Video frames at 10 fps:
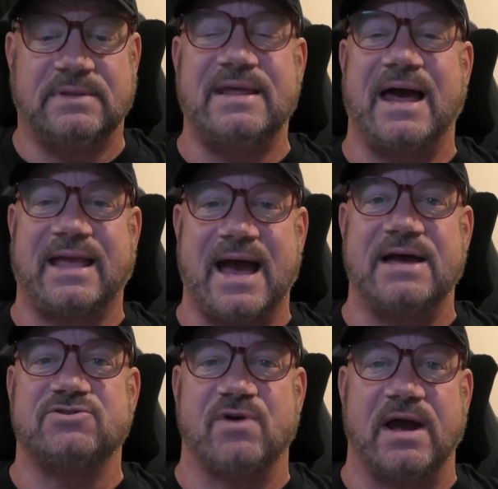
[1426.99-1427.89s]
That
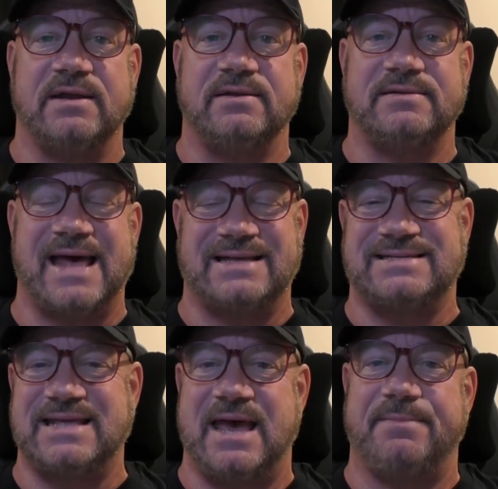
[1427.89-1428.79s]
guy's right. That
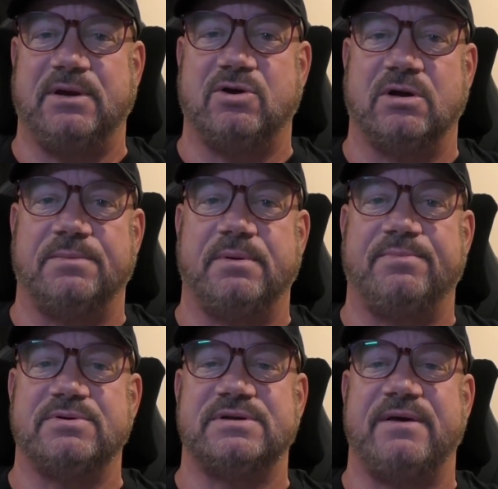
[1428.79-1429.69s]
stabbing could have been
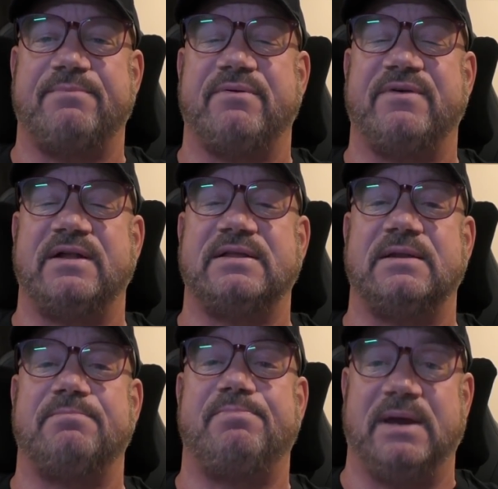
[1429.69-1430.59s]
pre
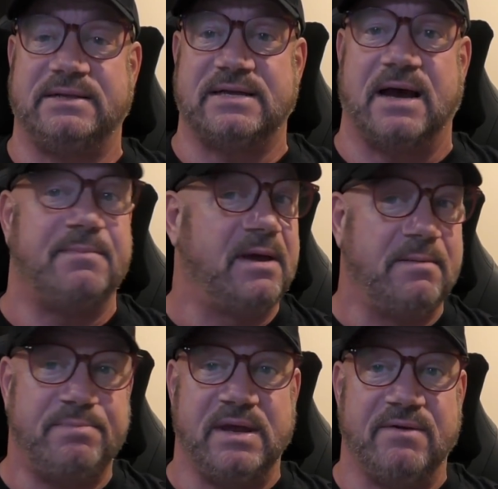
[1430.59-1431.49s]
prevented big time.
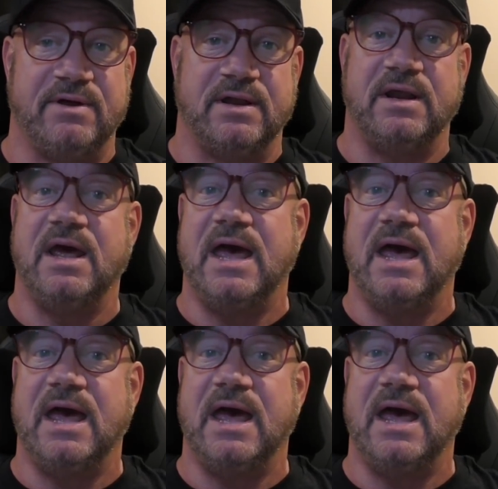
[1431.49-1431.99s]
Period.